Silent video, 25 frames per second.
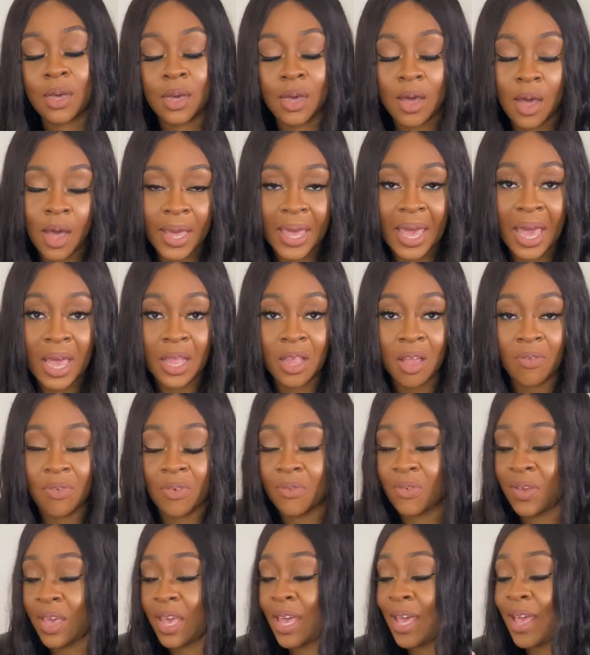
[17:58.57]
Can't get enough
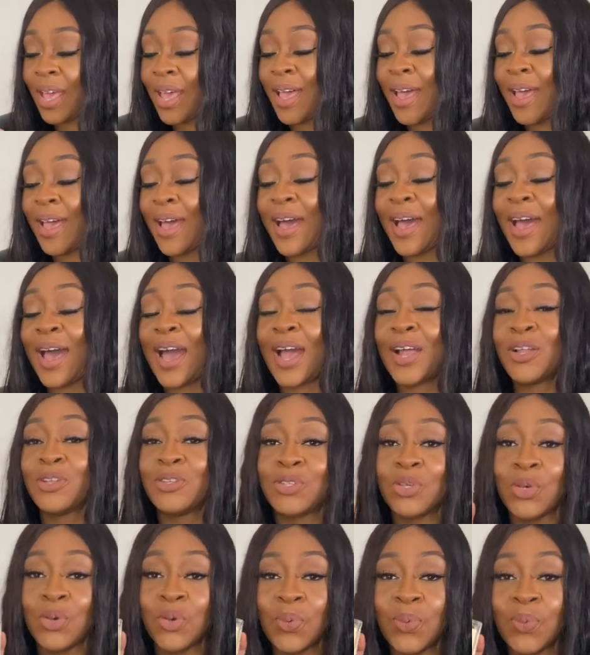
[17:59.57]
of it. I
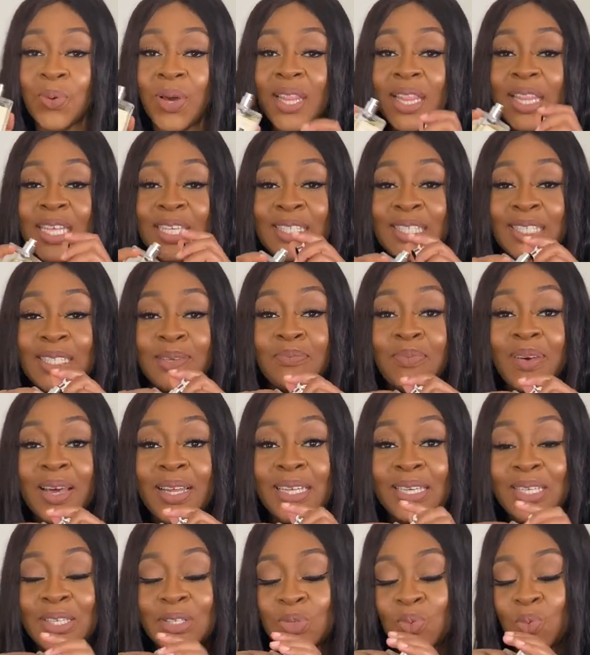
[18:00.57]
do wear this to
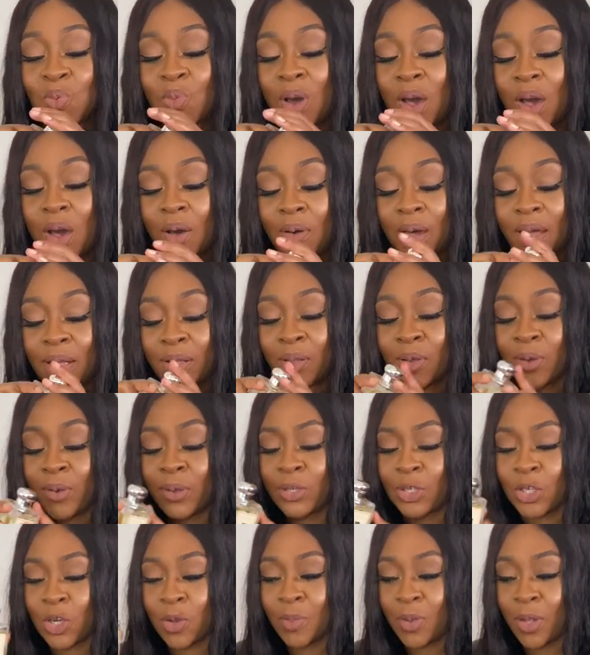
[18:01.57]
bed as well. I know
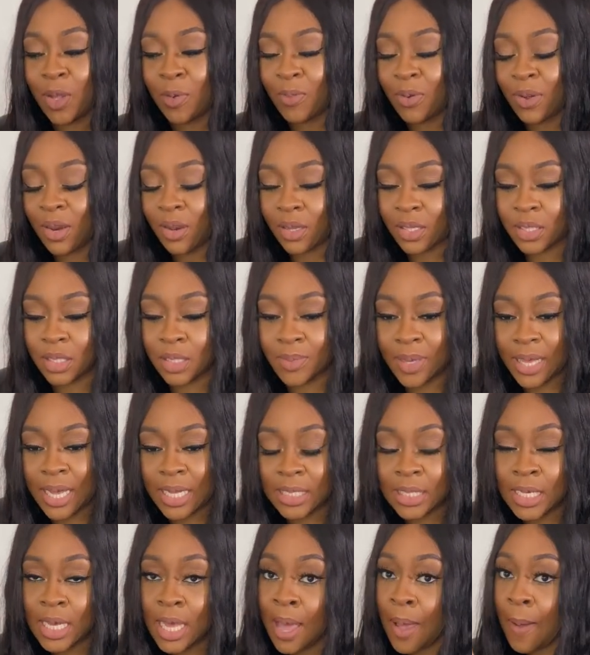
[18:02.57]
German and goes to bed,